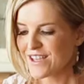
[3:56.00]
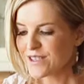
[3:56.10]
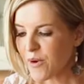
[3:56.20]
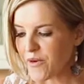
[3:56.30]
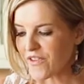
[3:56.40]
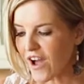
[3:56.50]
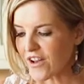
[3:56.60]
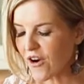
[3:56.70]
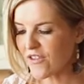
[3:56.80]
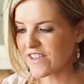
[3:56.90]
So what we've
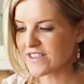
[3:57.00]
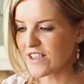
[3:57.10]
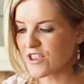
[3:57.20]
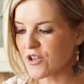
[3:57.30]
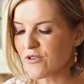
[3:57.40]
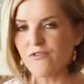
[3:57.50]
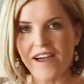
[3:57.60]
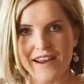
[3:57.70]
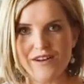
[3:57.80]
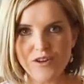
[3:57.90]
got are these little
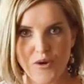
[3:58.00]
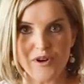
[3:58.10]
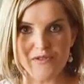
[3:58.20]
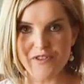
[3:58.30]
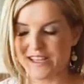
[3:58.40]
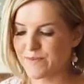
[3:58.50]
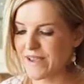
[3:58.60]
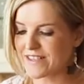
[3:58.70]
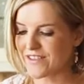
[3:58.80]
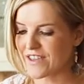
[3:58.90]
fine coconut flakes
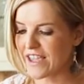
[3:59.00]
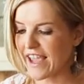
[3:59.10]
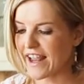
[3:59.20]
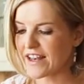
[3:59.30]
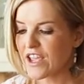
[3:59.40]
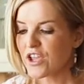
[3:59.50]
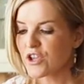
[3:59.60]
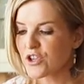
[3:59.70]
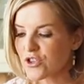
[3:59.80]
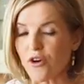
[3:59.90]
basically, and
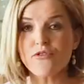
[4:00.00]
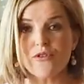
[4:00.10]
don't